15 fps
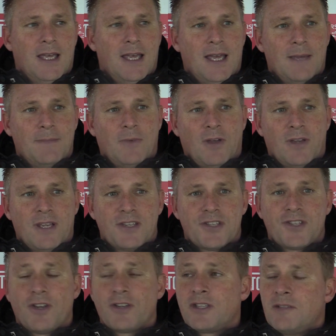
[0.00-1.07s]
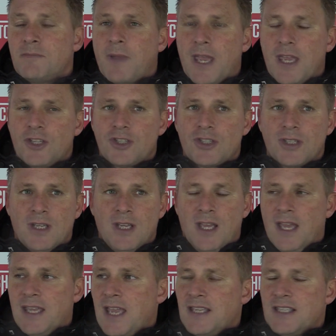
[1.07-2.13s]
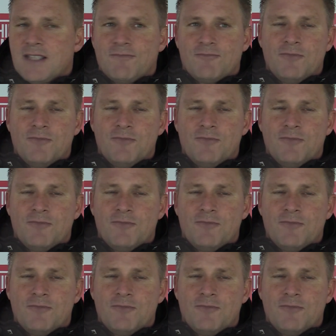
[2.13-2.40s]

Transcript: on a sodden pitch against